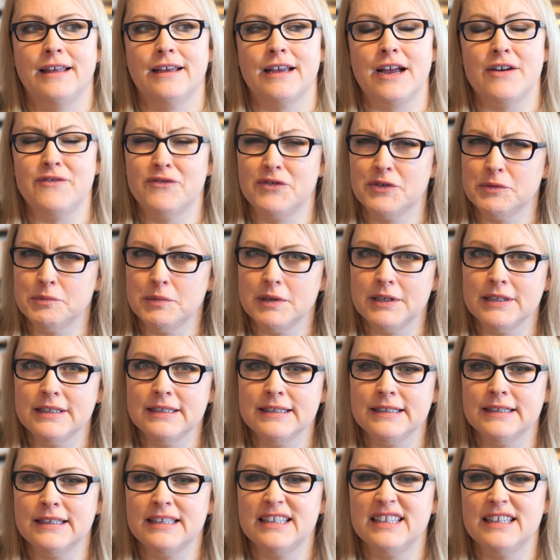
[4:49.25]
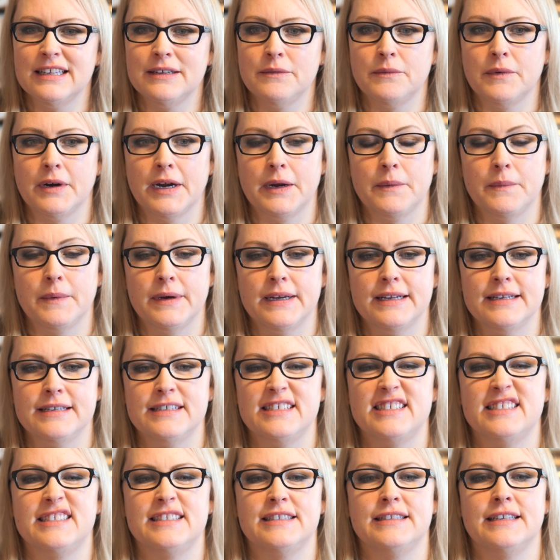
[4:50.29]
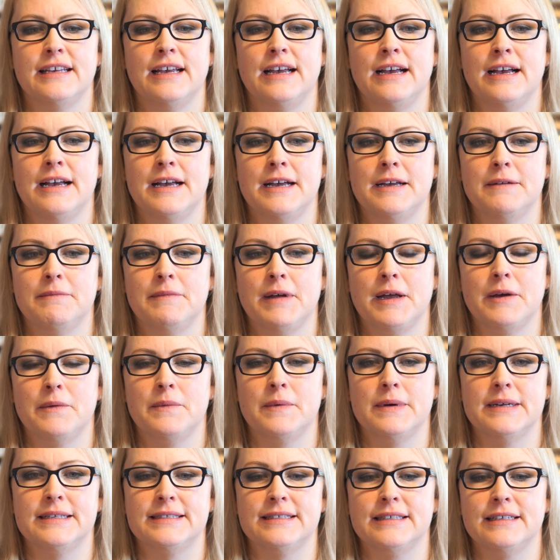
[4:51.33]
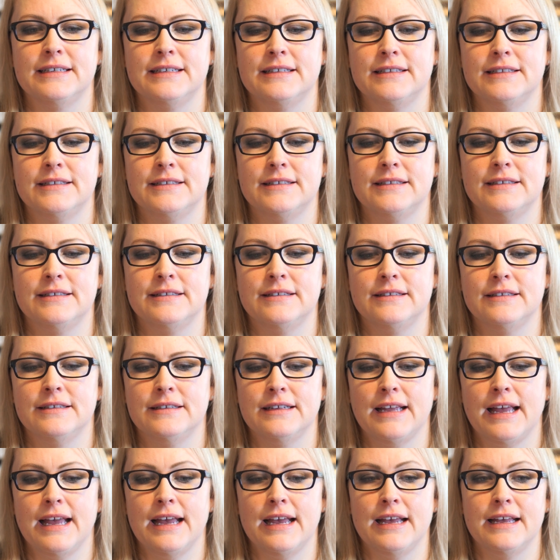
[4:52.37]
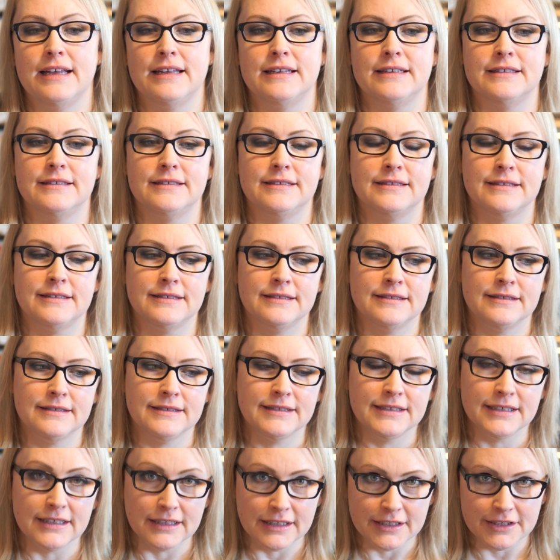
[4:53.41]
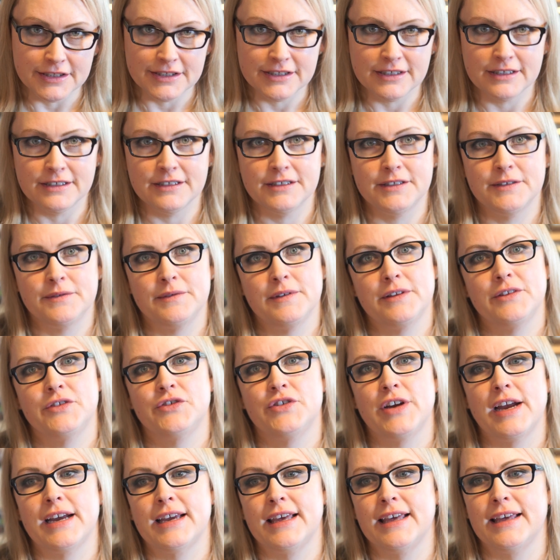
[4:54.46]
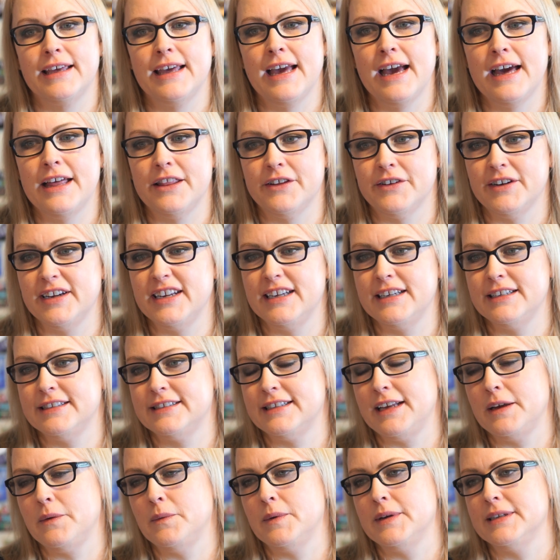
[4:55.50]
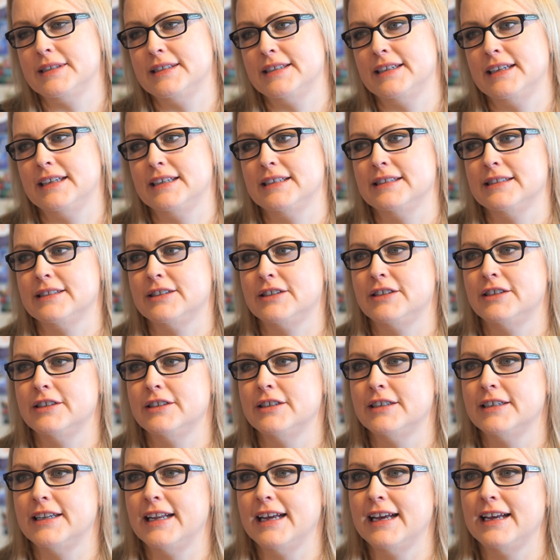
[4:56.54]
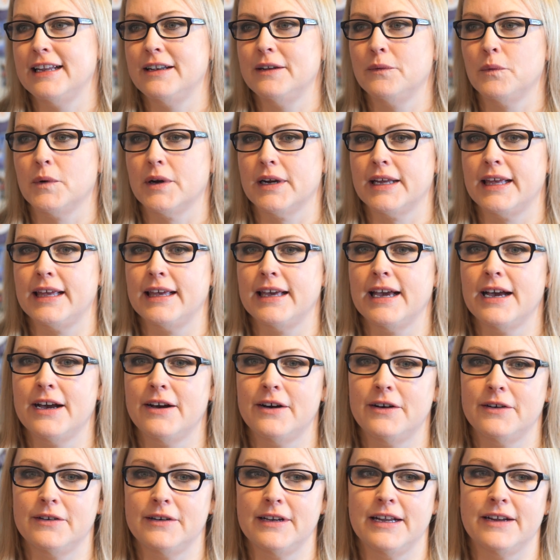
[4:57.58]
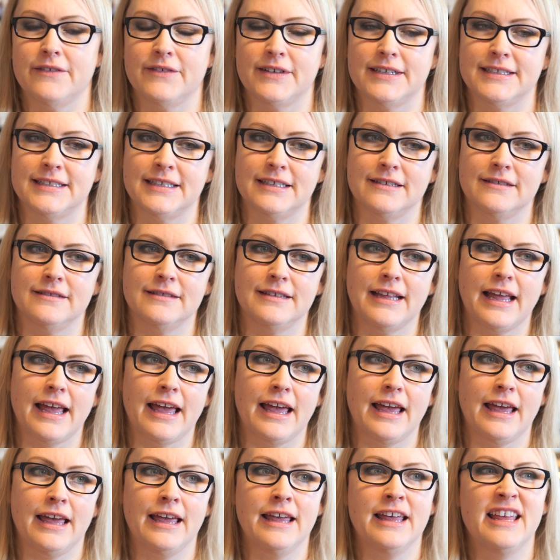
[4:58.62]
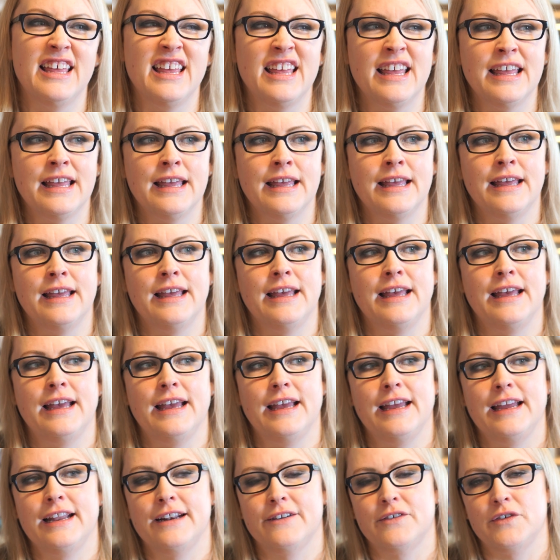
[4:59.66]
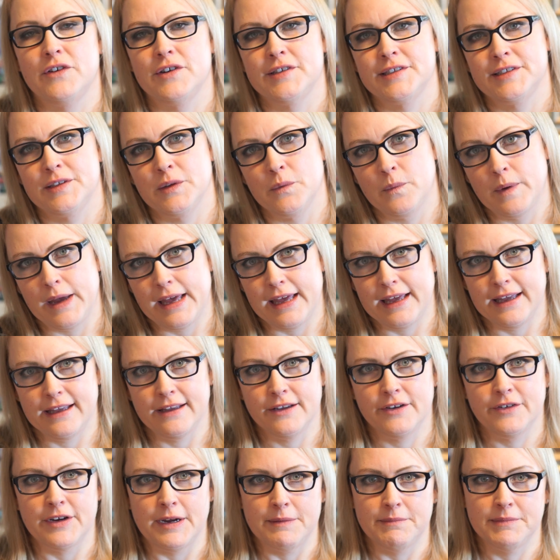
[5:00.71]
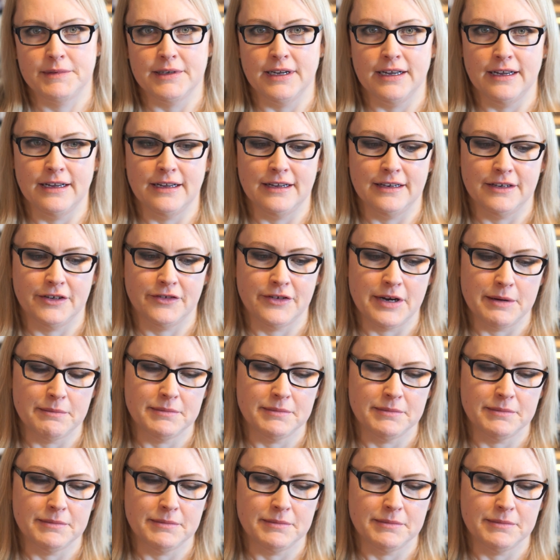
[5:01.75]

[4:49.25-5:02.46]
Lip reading: comfortable where I was. I wasn't as diligent with tracking calories. I wasn't as good at working out every single day. And of course the weight crept on,